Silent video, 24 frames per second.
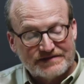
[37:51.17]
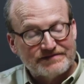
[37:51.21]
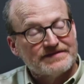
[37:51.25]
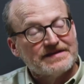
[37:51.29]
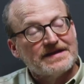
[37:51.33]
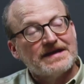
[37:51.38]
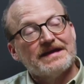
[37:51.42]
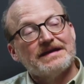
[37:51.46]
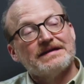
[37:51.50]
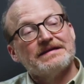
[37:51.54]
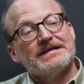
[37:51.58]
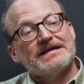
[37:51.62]
of
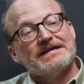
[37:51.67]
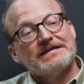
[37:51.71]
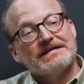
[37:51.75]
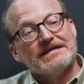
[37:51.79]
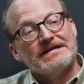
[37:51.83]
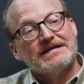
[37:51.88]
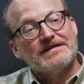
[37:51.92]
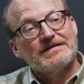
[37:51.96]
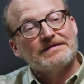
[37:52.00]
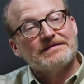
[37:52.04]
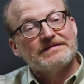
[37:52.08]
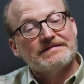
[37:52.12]
that you
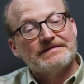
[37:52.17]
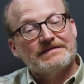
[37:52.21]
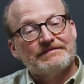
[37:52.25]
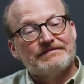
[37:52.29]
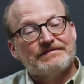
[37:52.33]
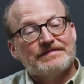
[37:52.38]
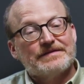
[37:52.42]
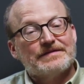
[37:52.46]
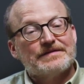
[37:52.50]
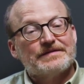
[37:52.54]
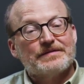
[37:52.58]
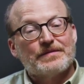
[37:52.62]
know, if
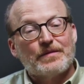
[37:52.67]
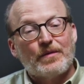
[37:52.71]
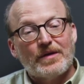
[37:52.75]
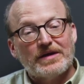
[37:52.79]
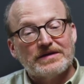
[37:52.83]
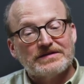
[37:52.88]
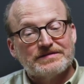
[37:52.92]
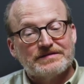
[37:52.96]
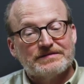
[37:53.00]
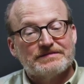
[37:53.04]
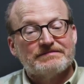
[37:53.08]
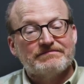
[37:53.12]
they're going
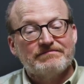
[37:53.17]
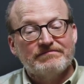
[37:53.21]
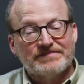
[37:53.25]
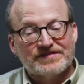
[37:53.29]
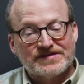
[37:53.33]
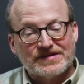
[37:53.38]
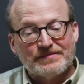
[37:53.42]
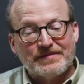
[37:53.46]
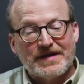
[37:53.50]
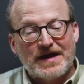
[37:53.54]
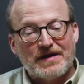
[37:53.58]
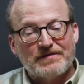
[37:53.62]
to
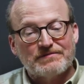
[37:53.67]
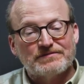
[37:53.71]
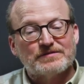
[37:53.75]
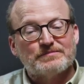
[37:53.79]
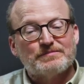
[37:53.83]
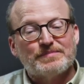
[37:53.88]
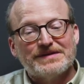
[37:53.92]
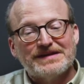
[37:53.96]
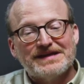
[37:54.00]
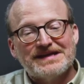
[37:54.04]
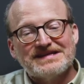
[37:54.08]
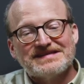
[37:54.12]
somehow
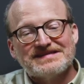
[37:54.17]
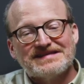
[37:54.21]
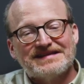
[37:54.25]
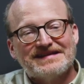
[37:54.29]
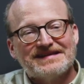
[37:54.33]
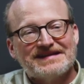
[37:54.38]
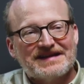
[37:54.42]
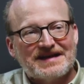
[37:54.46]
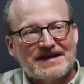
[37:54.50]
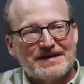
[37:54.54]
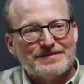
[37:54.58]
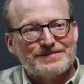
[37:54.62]
replace an
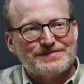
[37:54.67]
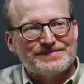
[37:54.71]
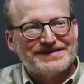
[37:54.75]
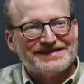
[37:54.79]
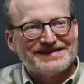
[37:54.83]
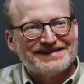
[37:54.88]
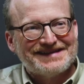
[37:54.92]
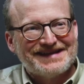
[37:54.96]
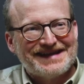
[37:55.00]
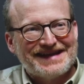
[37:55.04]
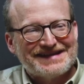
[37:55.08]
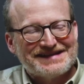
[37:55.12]

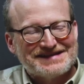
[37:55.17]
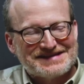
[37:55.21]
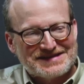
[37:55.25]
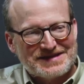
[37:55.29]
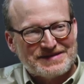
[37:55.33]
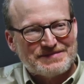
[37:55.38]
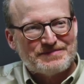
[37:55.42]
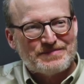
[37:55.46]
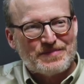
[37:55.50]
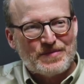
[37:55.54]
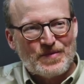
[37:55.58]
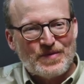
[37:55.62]
incumbent at
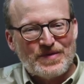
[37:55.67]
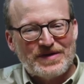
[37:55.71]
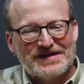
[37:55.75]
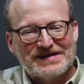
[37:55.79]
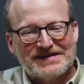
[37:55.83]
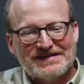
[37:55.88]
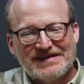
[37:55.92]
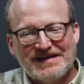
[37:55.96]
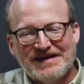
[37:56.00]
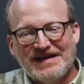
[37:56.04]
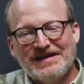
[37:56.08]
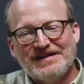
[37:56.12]
some
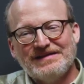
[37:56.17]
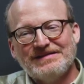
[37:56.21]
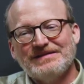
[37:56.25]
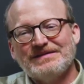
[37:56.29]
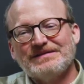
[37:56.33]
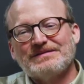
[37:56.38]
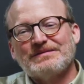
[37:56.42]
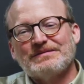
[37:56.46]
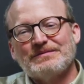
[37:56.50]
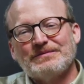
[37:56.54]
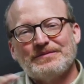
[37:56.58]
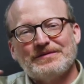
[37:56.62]
point mm-hmm.
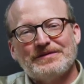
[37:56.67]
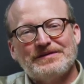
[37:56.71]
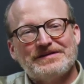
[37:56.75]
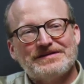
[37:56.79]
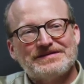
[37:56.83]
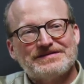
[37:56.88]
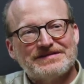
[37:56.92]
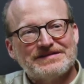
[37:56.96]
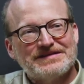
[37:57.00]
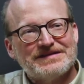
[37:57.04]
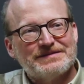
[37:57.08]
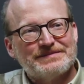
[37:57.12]
look at where
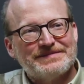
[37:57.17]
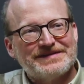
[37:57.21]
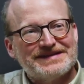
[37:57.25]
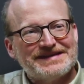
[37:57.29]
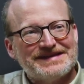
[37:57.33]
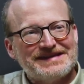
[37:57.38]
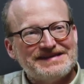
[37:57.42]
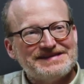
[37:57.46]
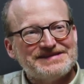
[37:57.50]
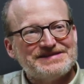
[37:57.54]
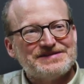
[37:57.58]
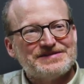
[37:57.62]
it's a little bit
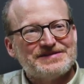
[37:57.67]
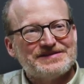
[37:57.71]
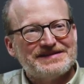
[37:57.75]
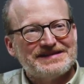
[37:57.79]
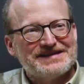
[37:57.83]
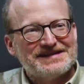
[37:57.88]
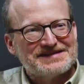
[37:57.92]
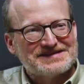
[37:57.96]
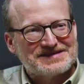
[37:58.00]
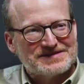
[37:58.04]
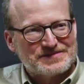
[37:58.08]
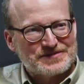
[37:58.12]
easier to
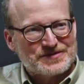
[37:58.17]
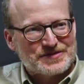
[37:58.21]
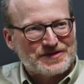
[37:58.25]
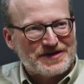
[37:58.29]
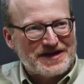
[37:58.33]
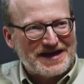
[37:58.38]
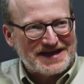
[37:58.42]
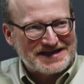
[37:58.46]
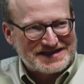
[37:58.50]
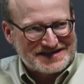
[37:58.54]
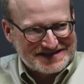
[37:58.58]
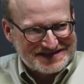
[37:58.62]
get some
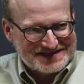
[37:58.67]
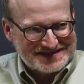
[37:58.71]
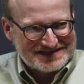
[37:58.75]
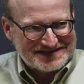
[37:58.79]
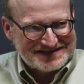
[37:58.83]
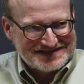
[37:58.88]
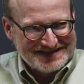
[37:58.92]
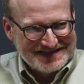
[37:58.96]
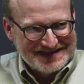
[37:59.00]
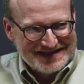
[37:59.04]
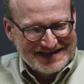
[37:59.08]
traction